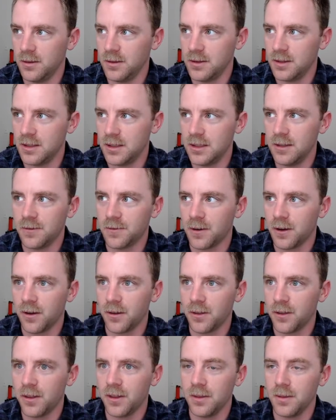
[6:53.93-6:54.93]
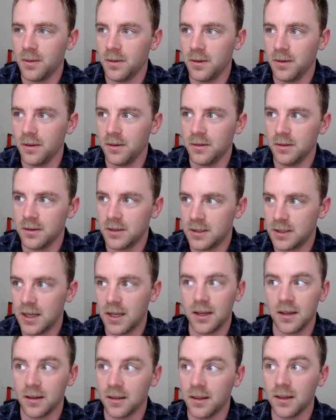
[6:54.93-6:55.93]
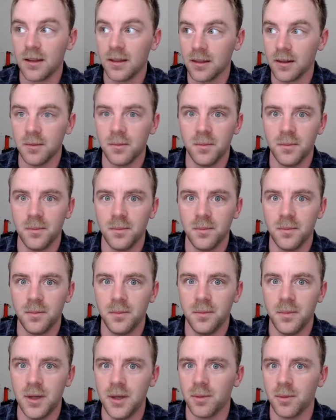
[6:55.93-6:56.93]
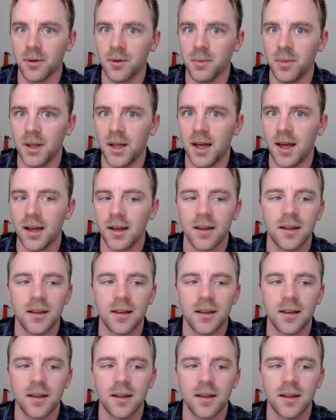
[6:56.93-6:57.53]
default setting think that people are black.